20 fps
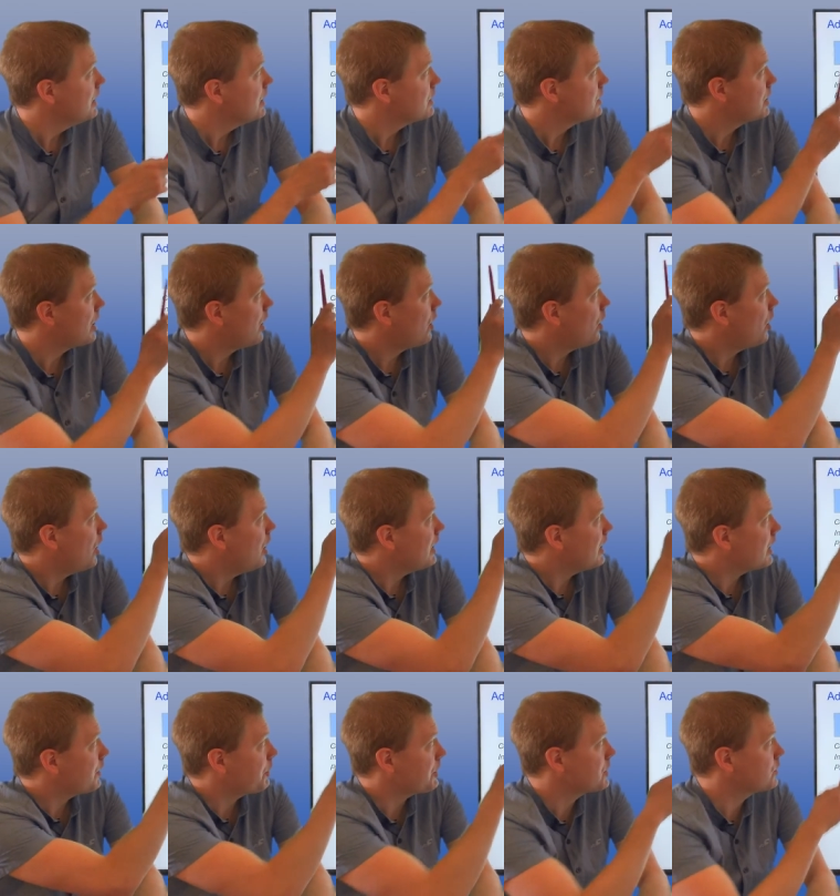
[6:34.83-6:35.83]
So
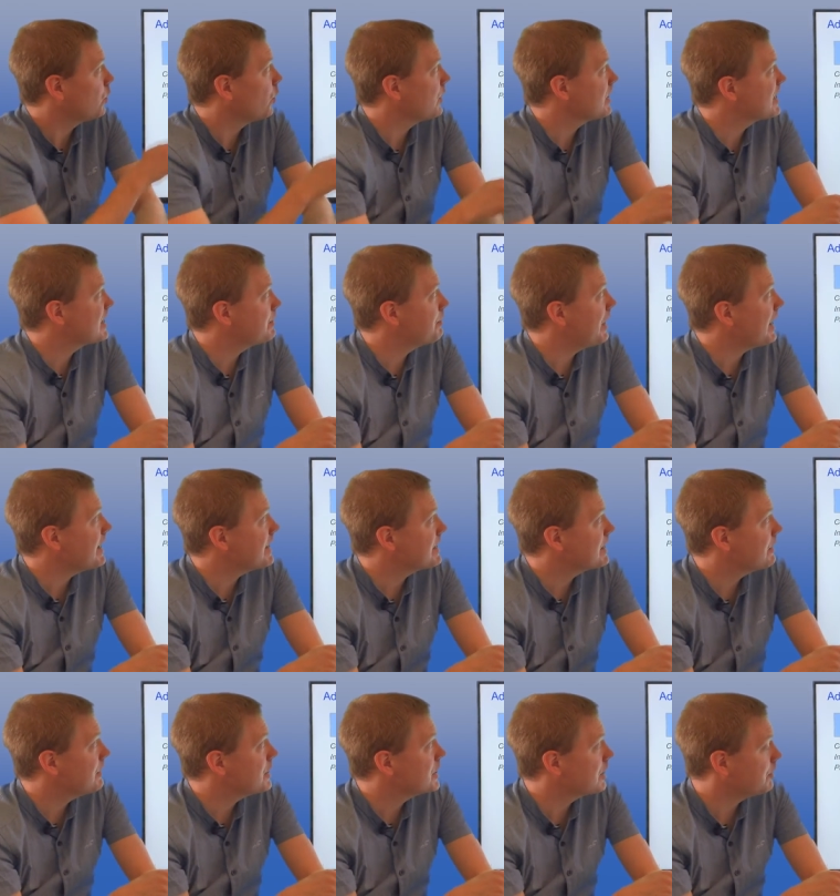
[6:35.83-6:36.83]
earlier it was called space
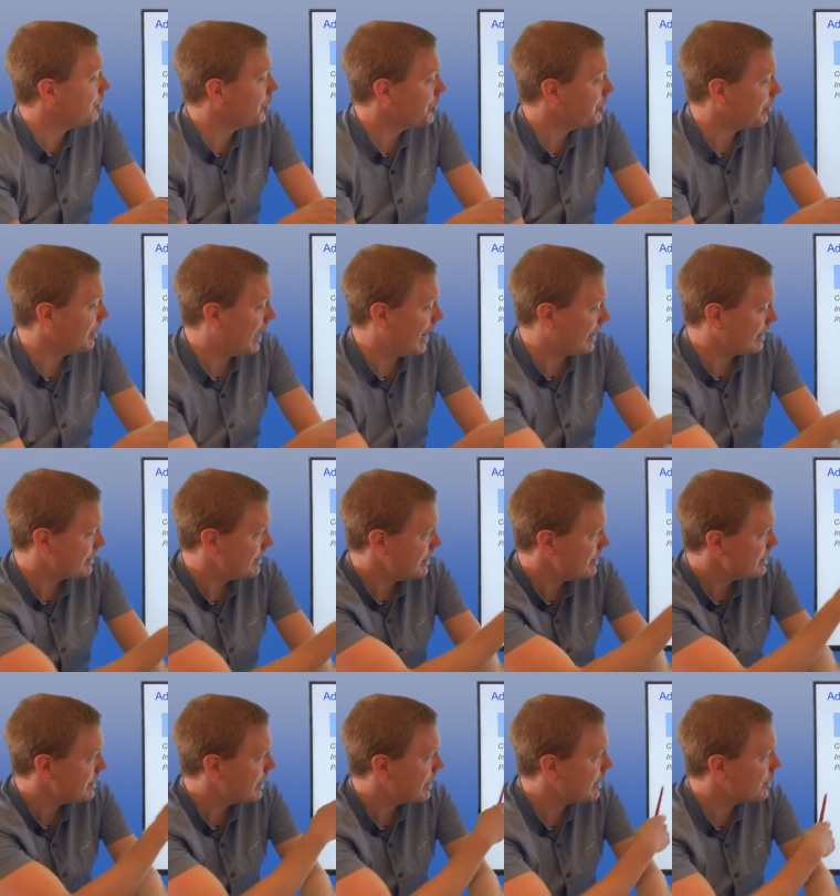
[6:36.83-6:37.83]
division multiple
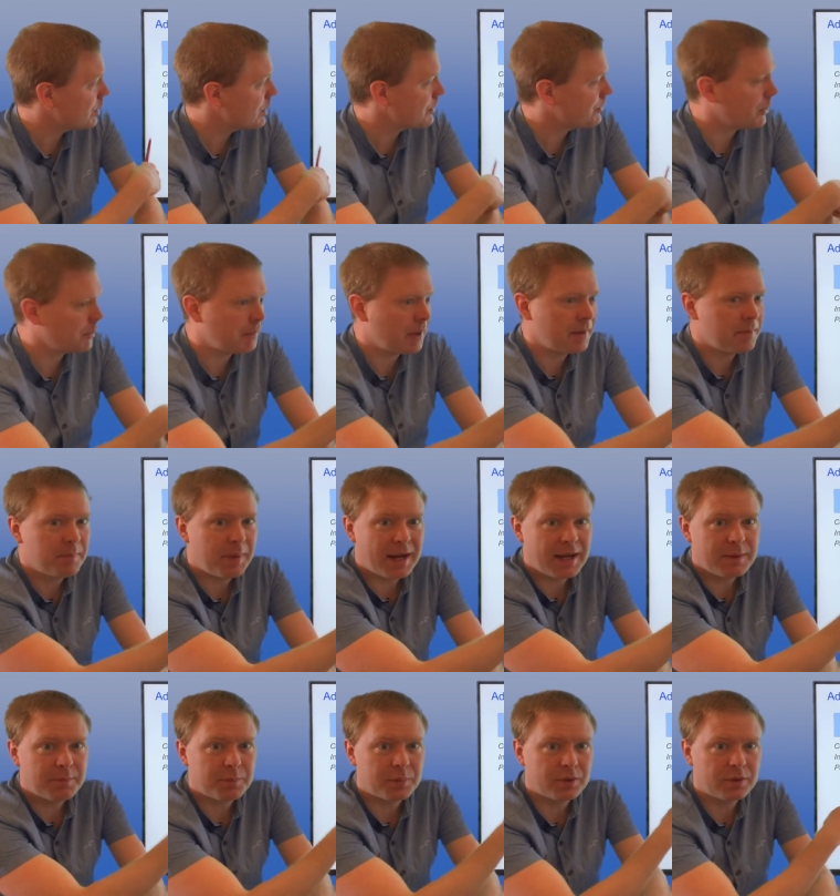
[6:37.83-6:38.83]
access. Here is from a
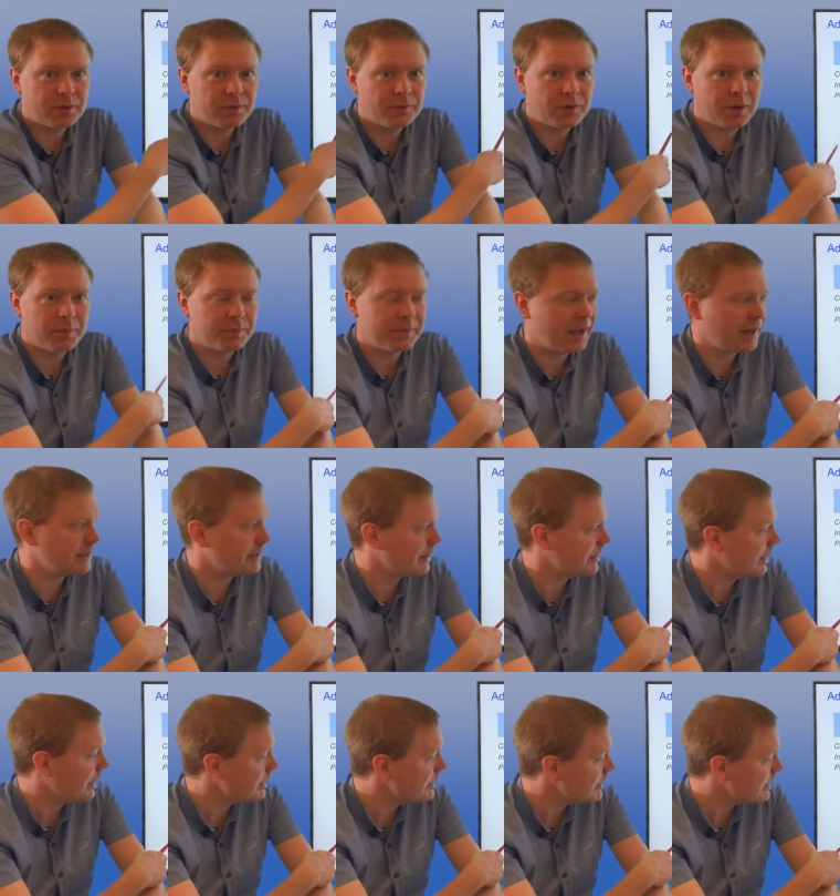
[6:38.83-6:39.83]
paper from
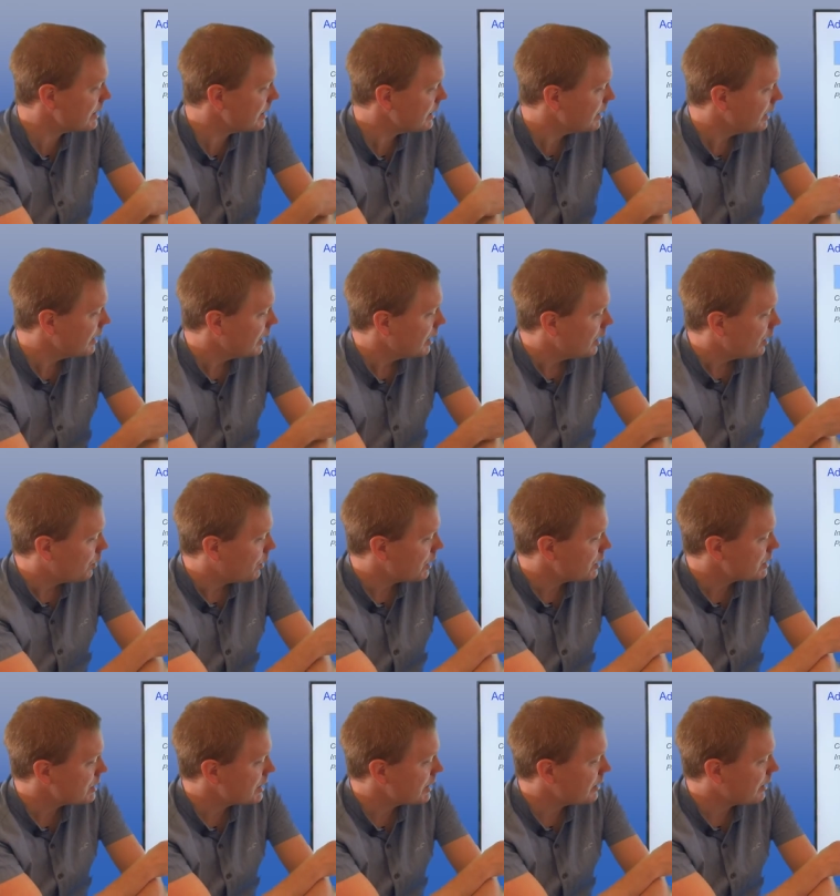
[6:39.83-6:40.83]
1990, where
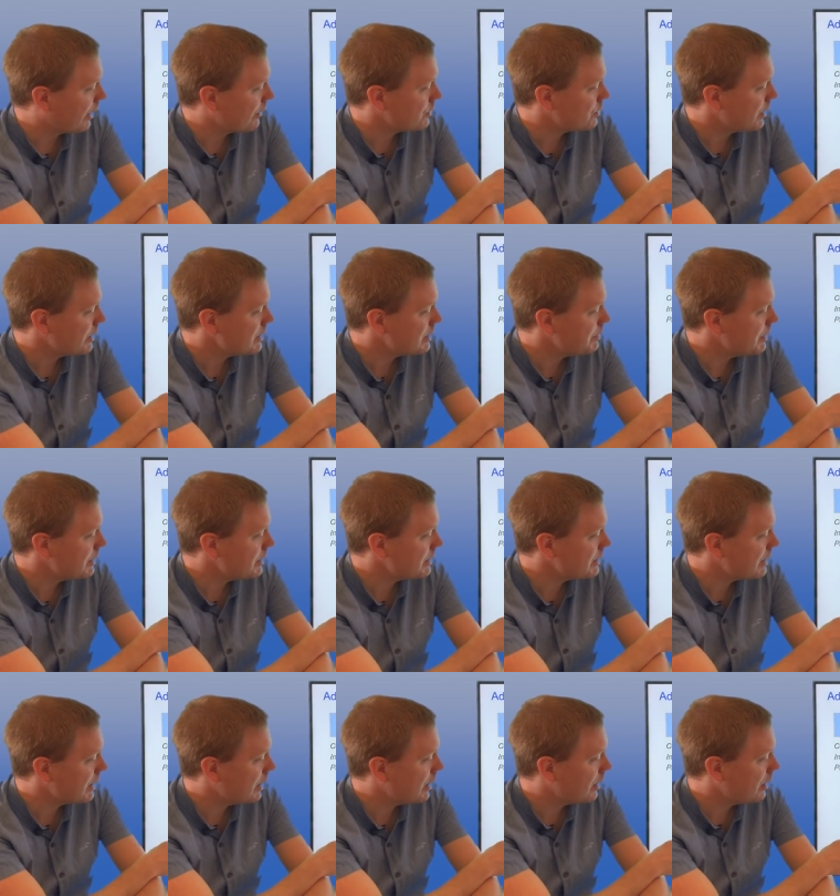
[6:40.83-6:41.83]
you see you have
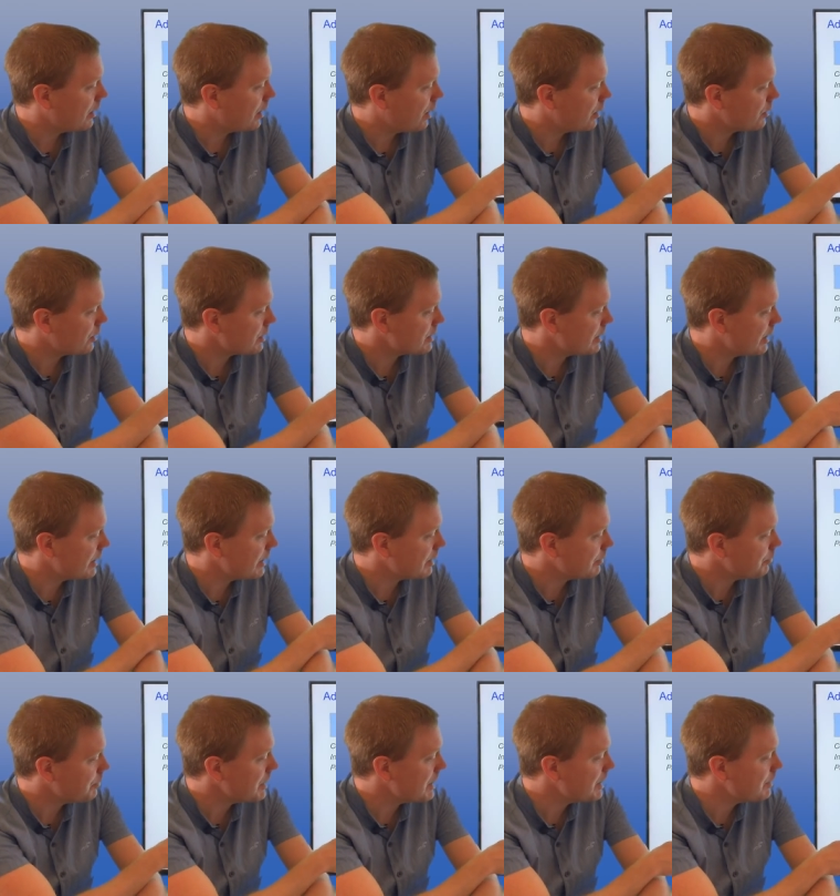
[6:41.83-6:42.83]
transmitters here and you're
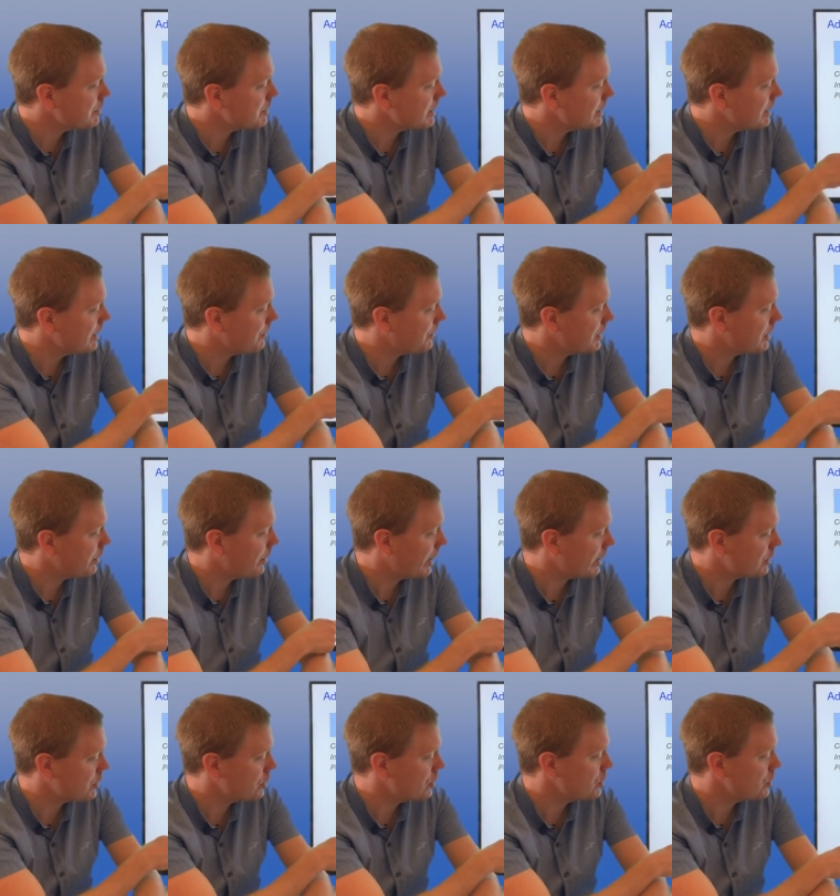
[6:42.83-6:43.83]
sending beams in different
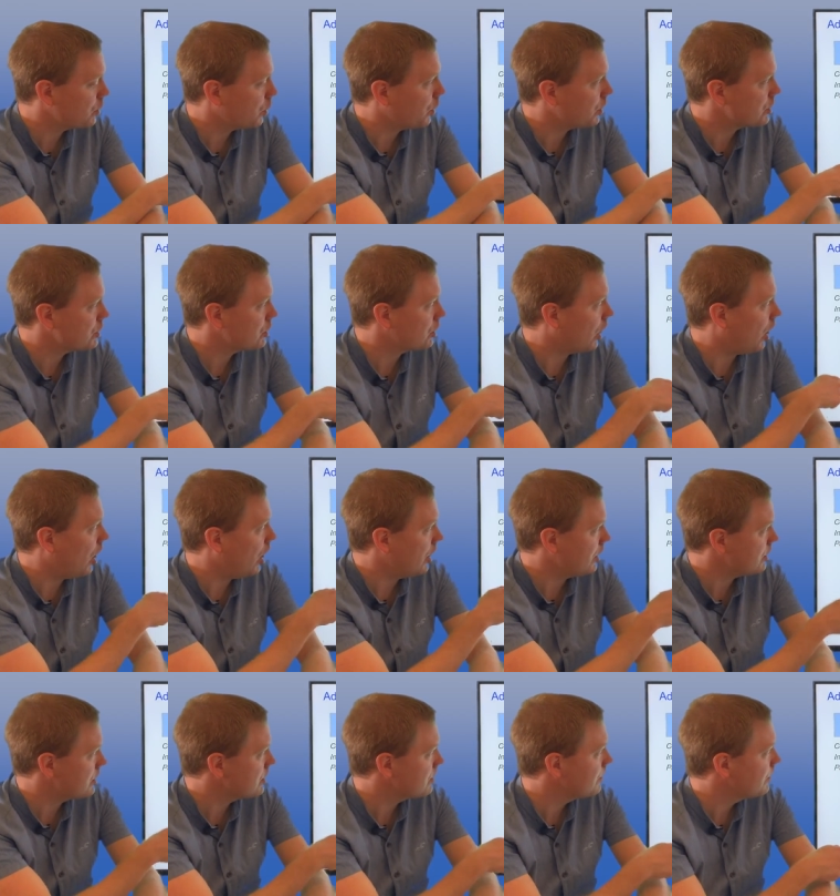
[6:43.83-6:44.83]
directions towards
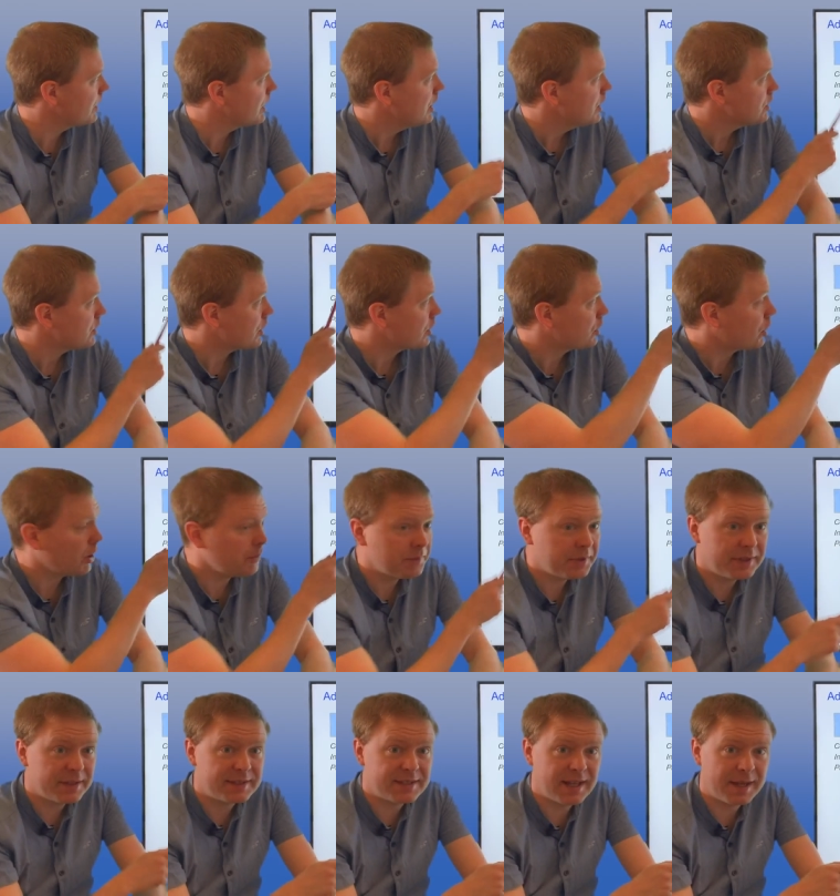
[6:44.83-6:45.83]
cars. So the
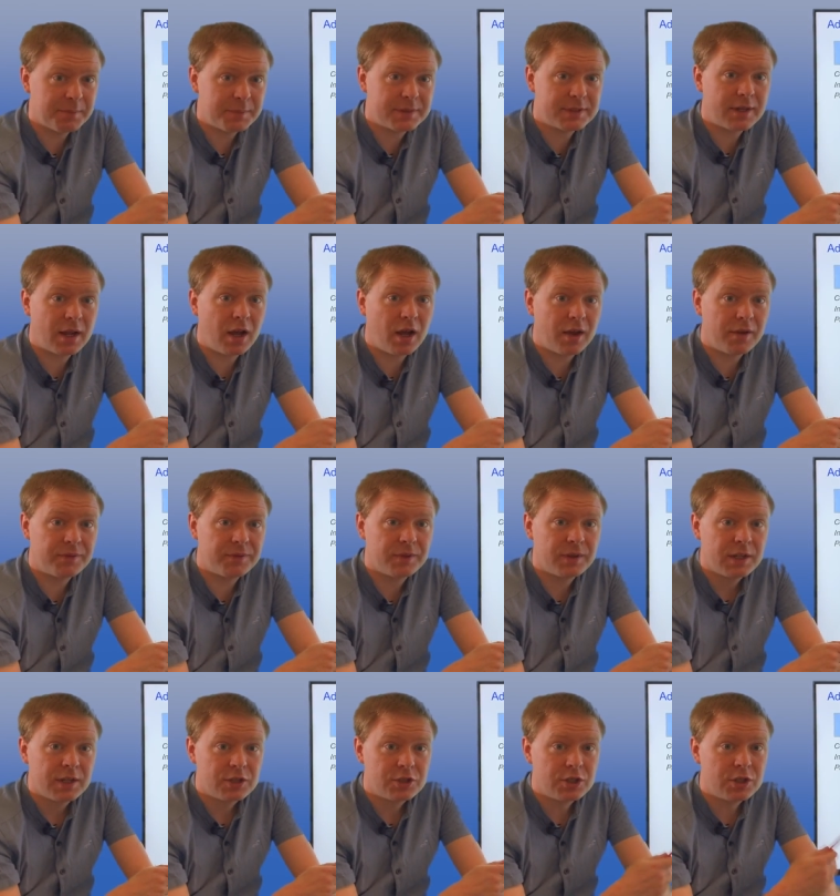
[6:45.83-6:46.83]
concept of
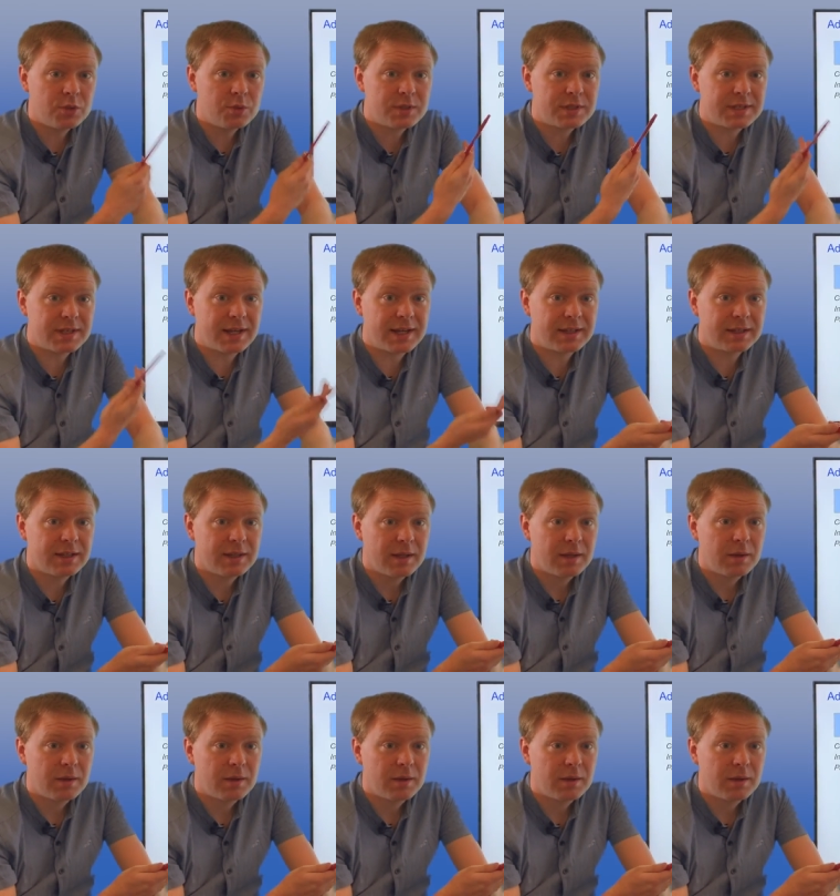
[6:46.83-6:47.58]
using